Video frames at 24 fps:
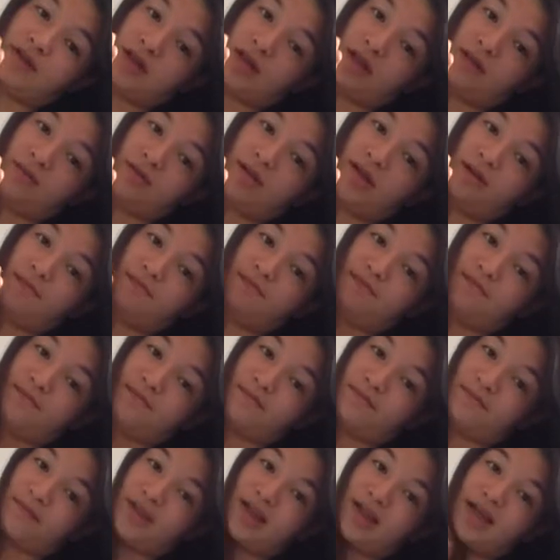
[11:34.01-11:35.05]
a thumbs up.
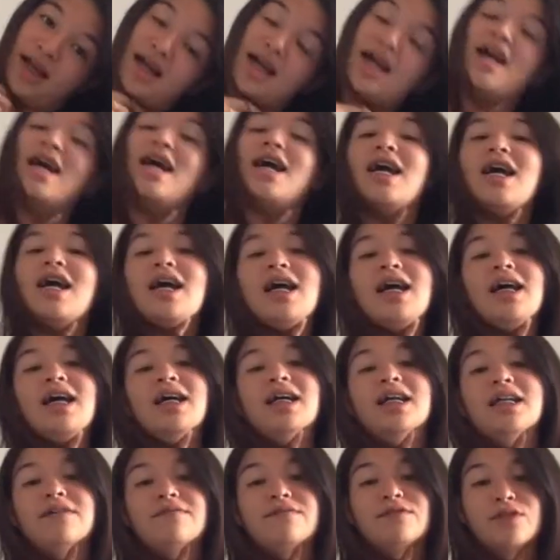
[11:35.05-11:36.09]

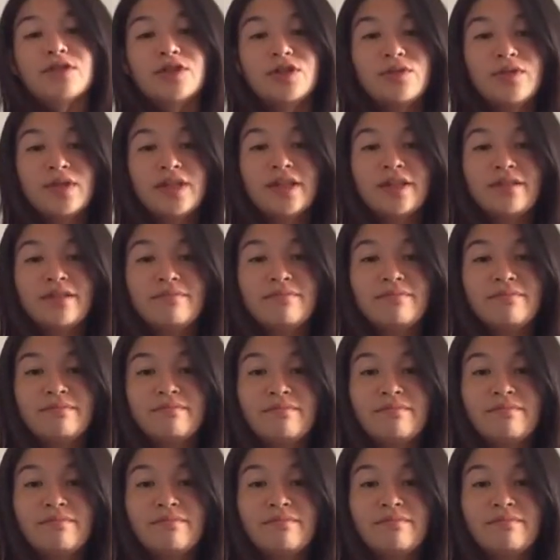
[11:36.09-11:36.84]
And if you enjoyed it,